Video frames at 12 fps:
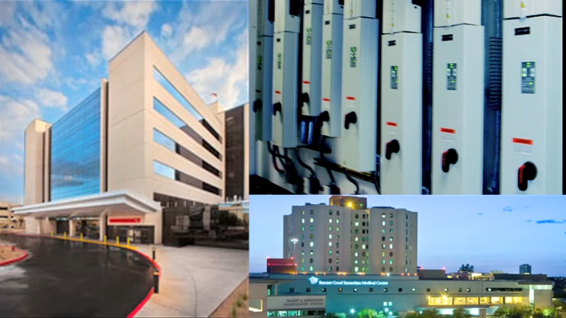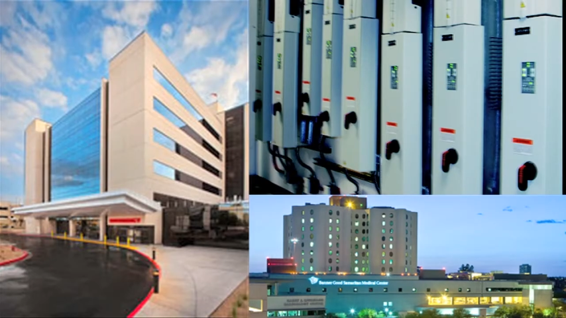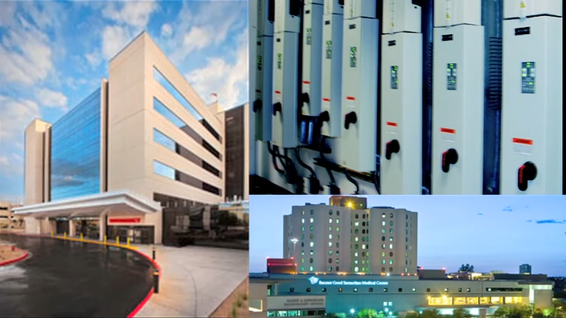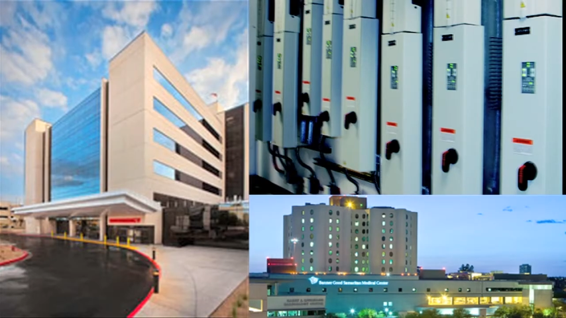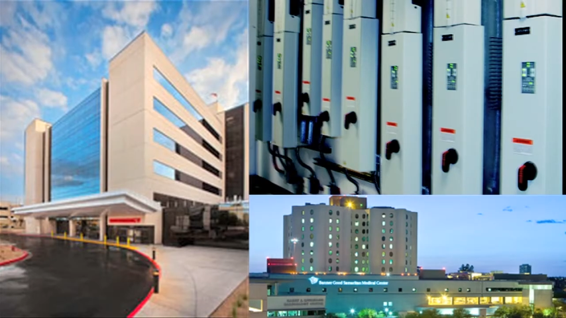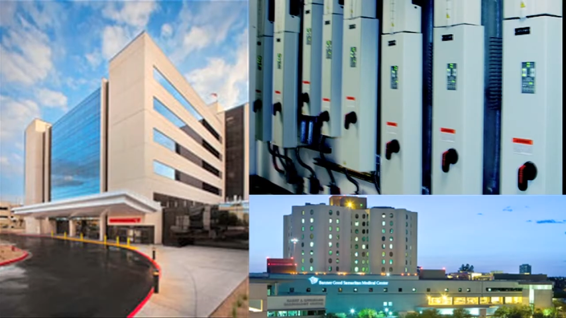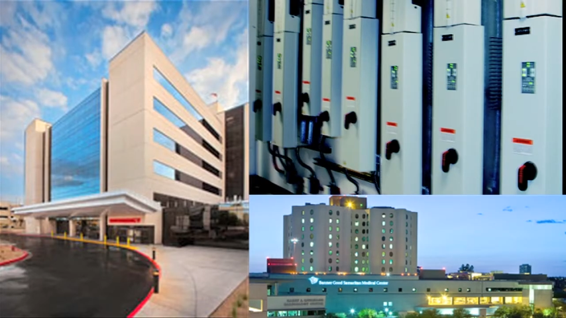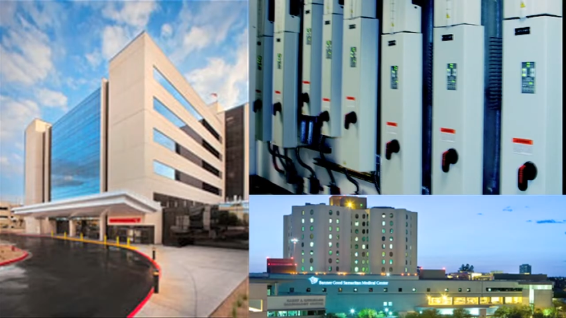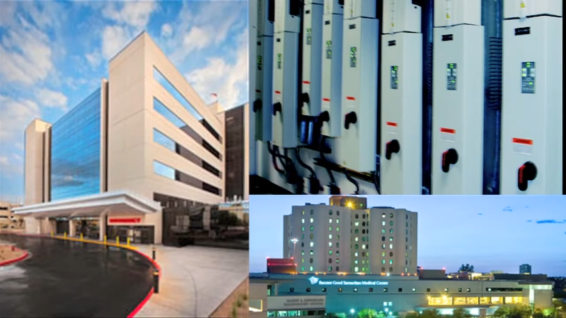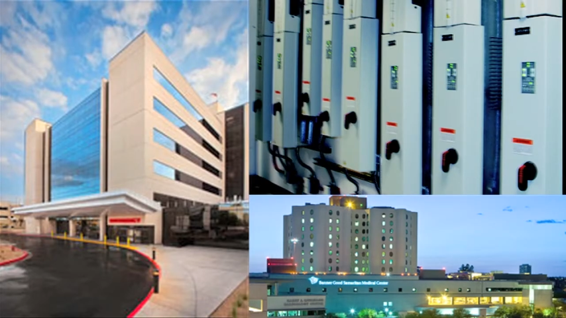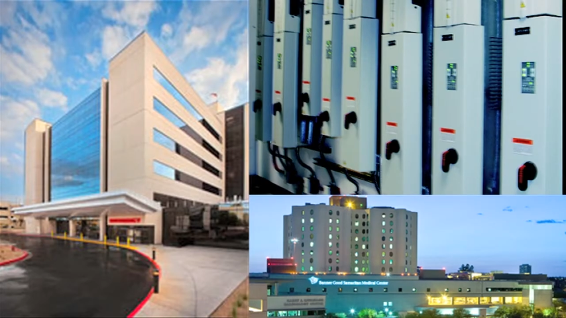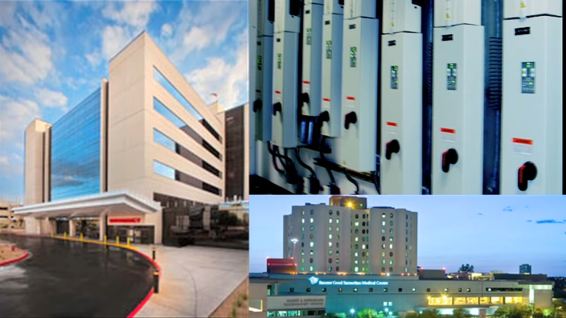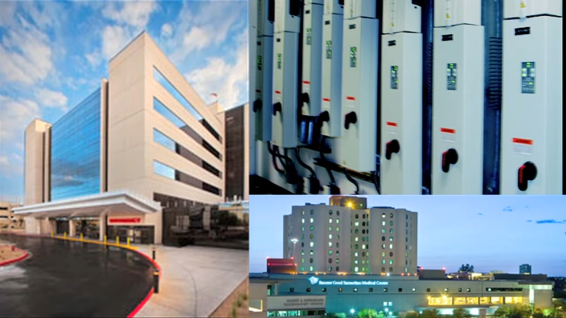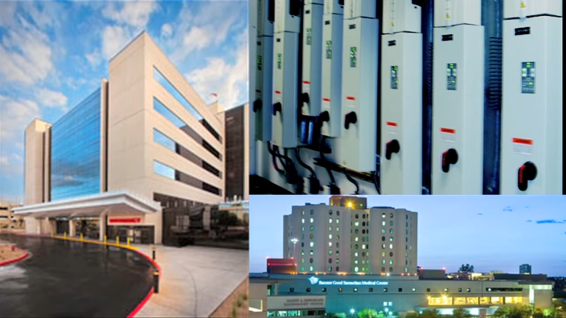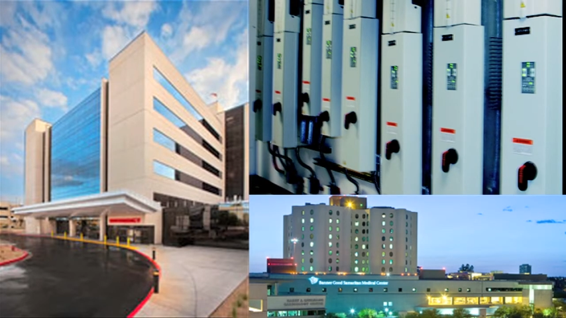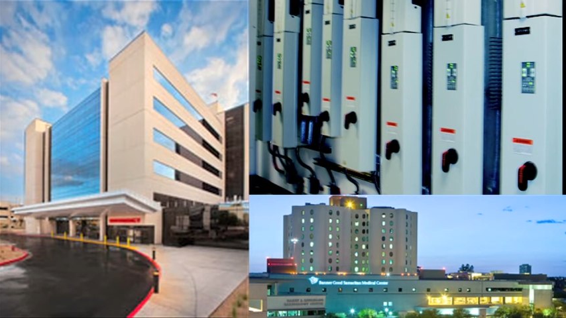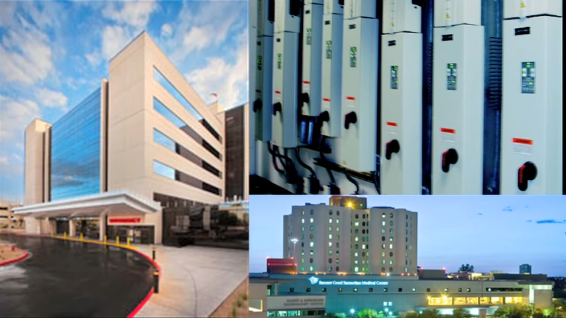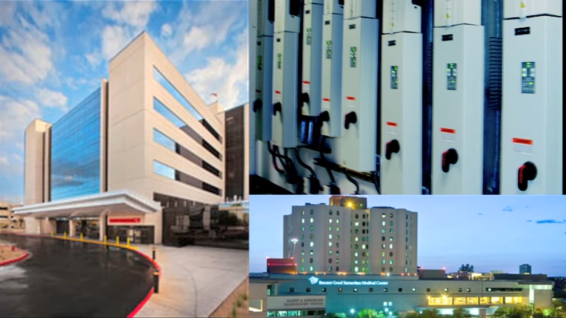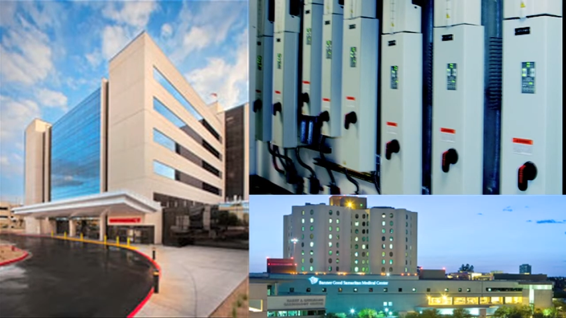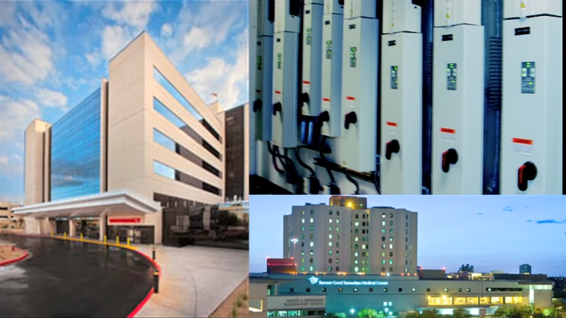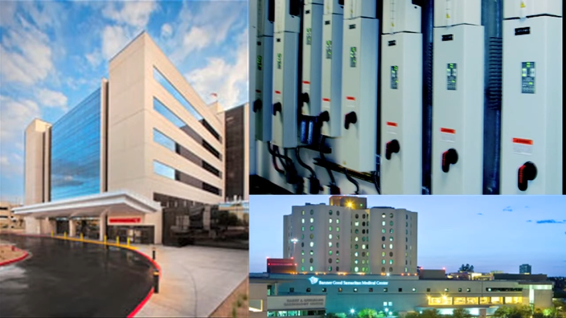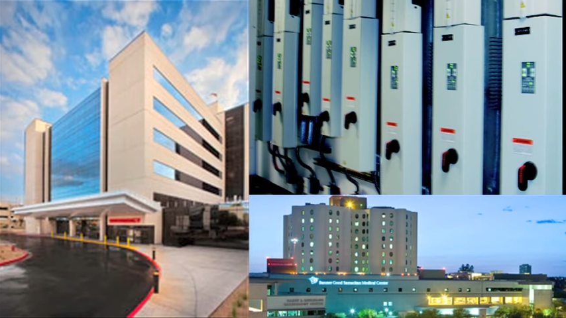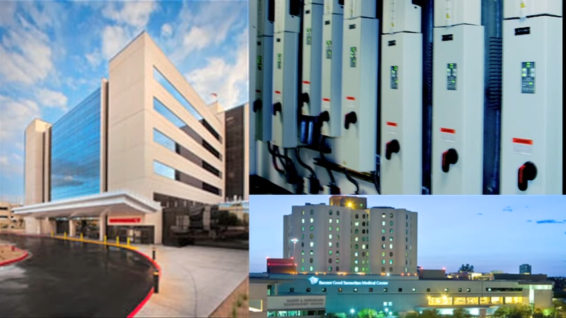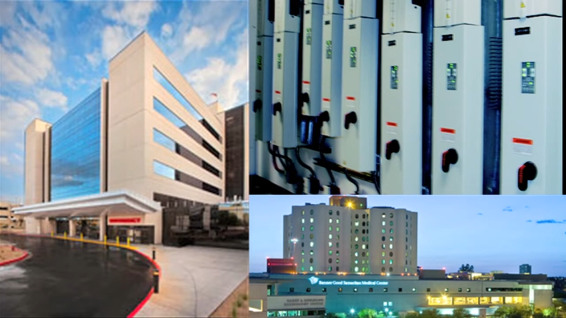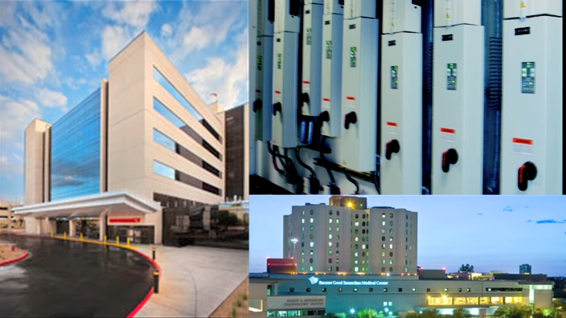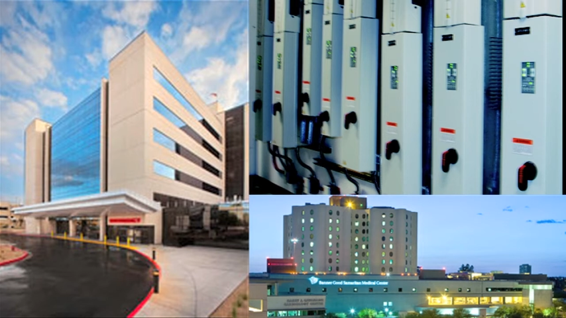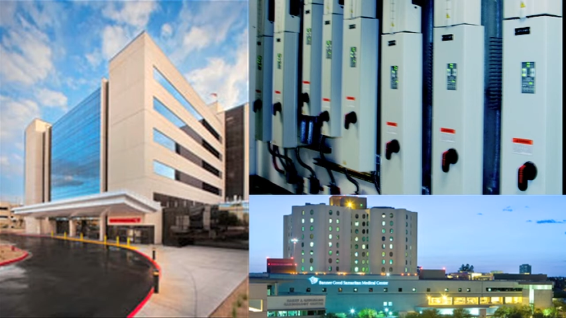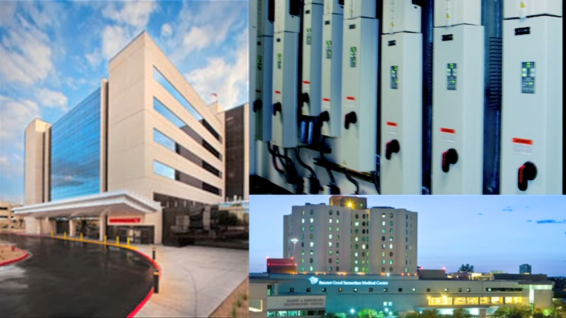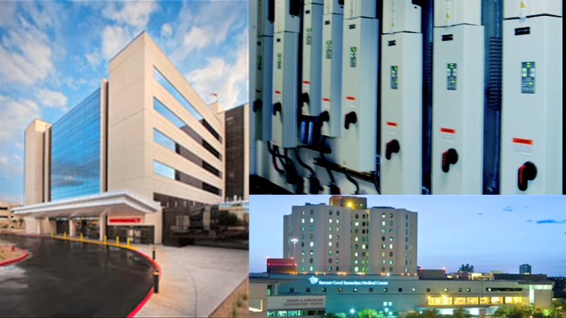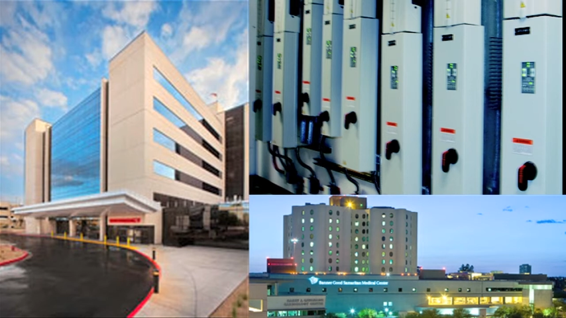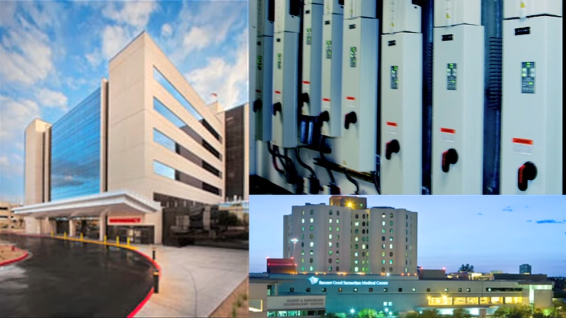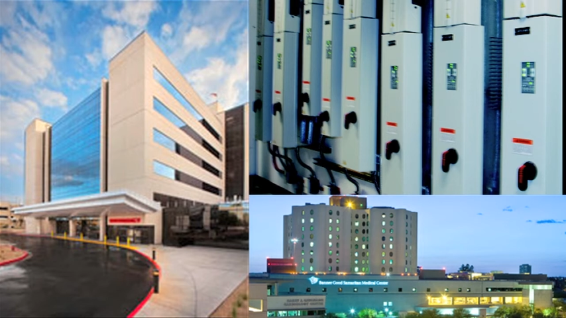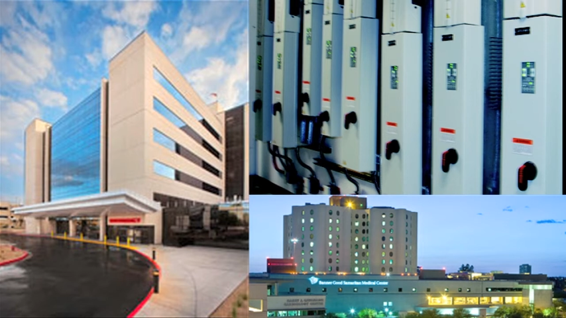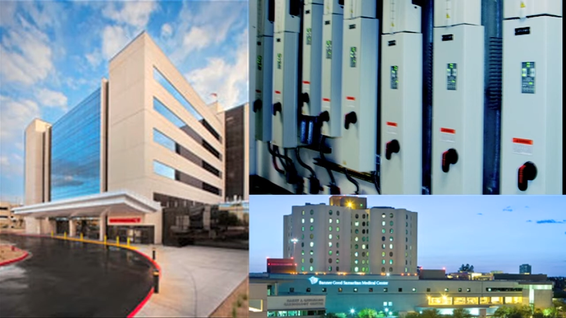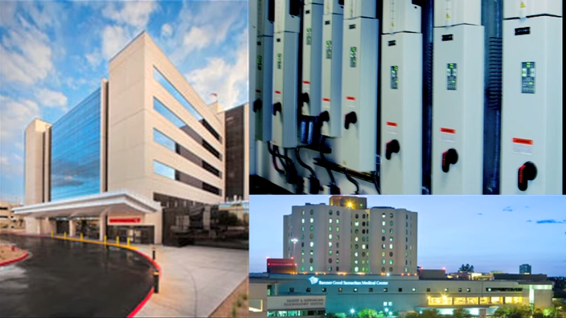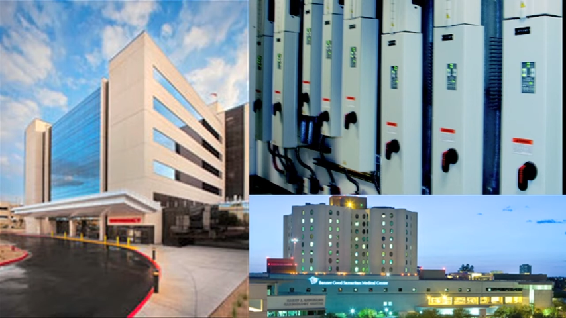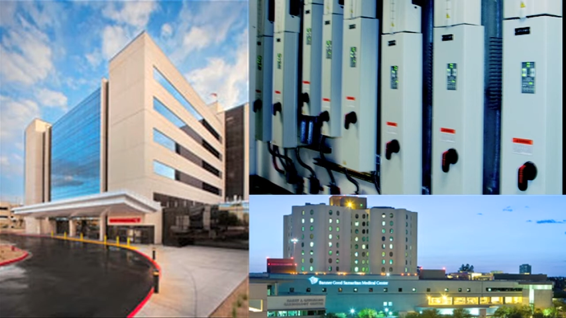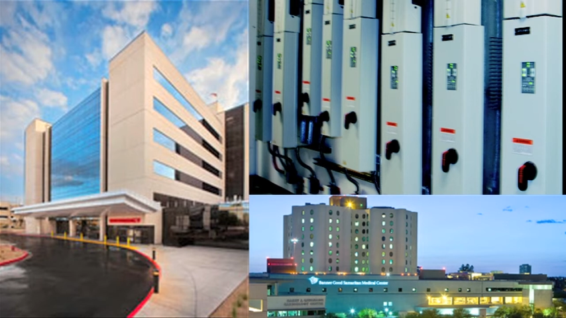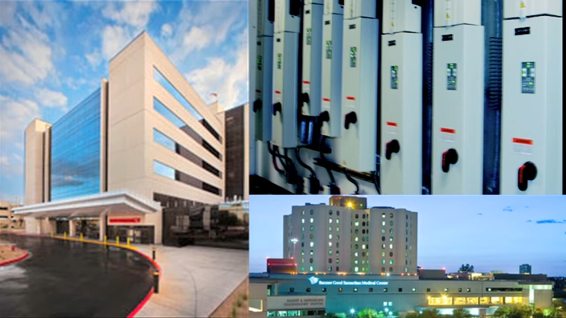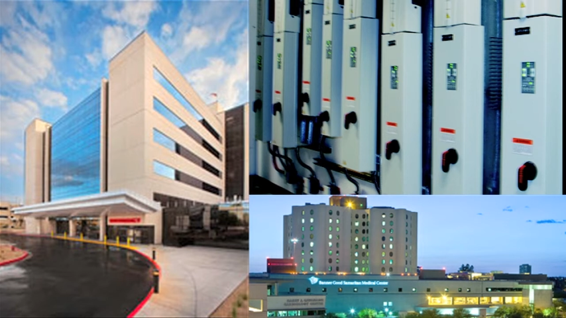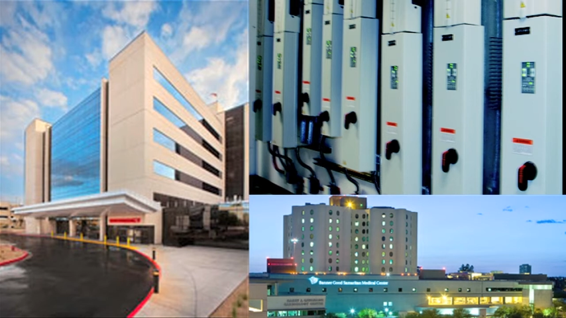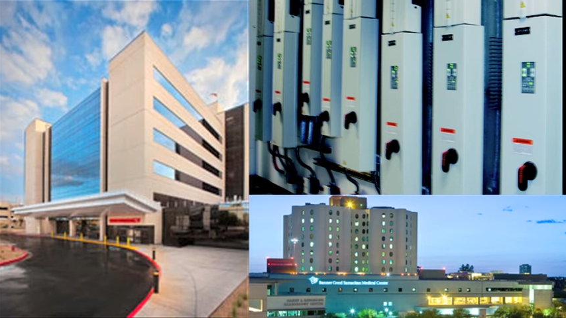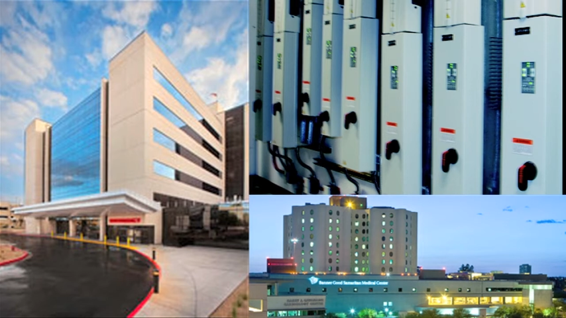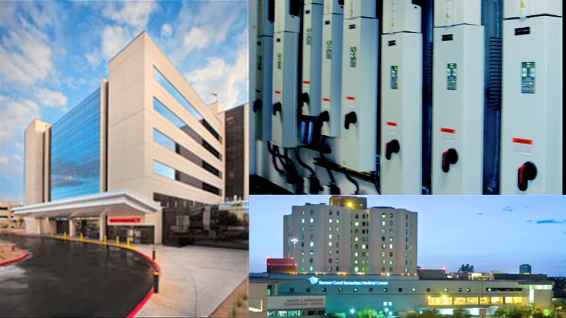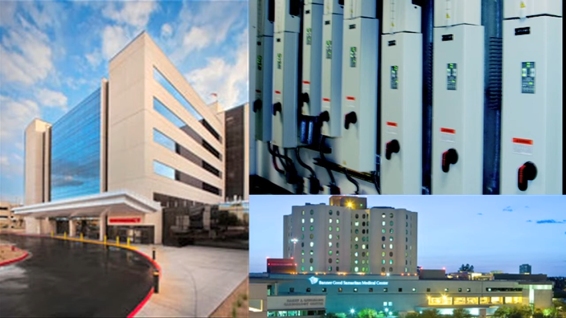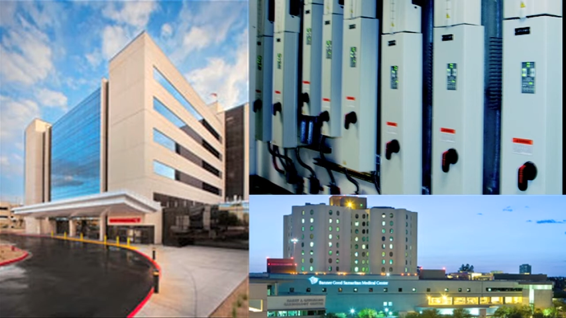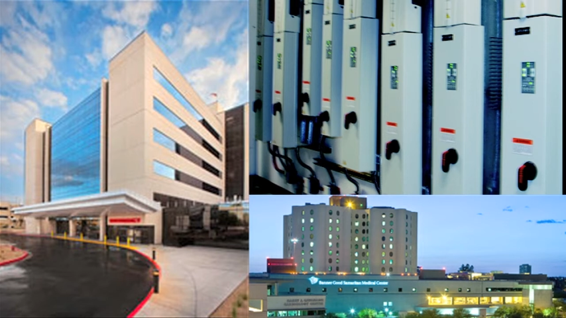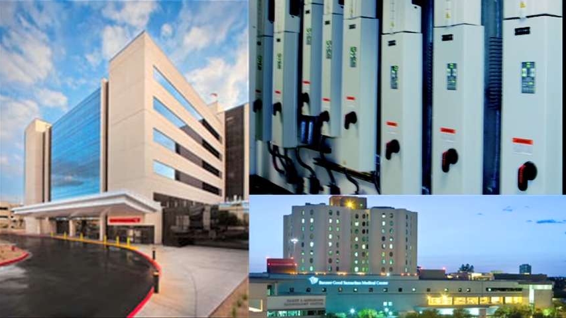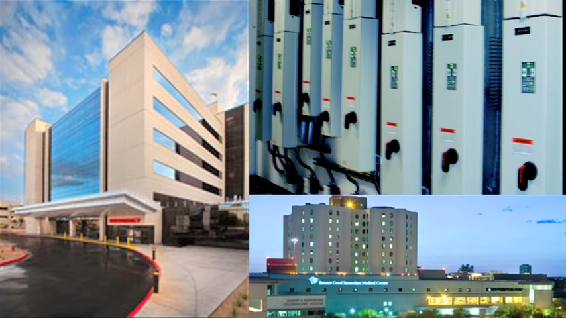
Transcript: Nobody's mouth can be seen.